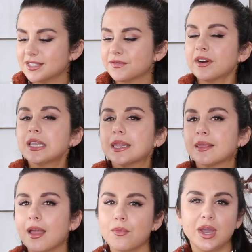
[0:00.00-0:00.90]
It's a very
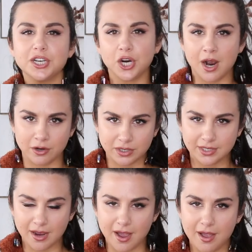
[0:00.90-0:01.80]
lightweight jogger
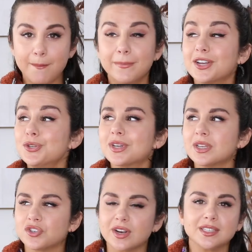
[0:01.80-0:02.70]
set, but you
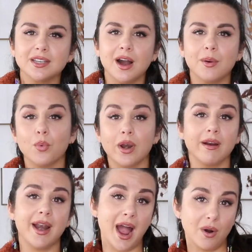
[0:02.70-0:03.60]
can dress it up,
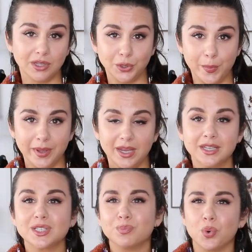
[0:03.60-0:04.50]
wear it out a little
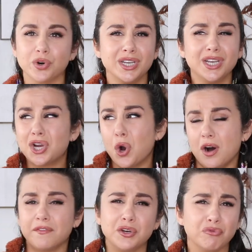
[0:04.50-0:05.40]
bit. Sporty,
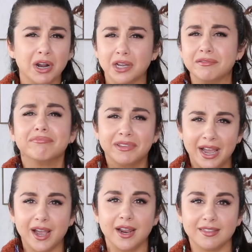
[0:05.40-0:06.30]
coffee run,
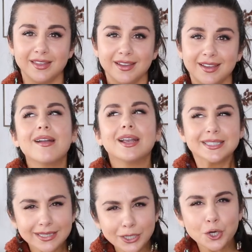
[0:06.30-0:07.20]
that kind of thing.
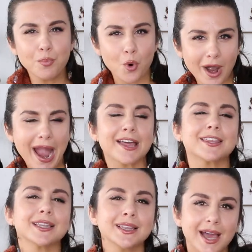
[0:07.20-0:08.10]
It's a little more
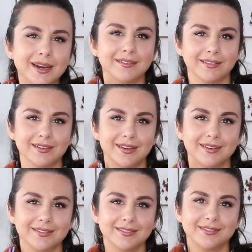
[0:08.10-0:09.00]
athletic
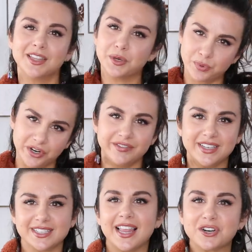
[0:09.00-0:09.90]
looking than the
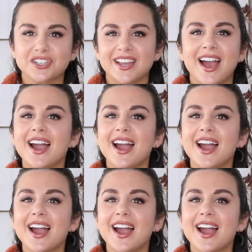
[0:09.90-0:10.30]
previous lounge set.